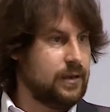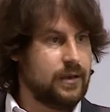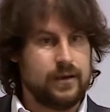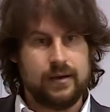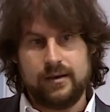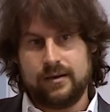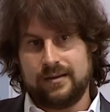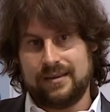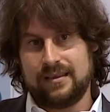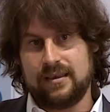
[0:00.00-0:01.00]
Uh,
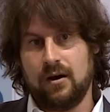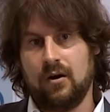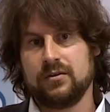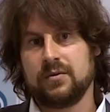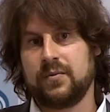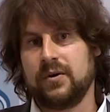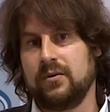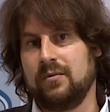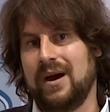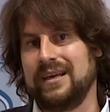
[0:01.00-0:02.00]
that the
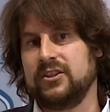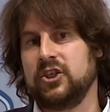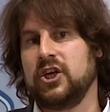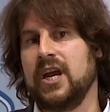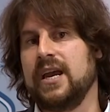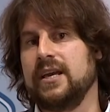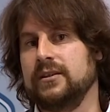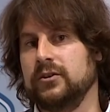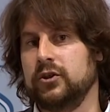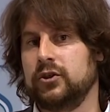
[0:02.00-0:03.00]
entrepreneur might
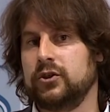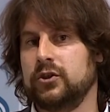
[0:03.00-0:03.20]
change,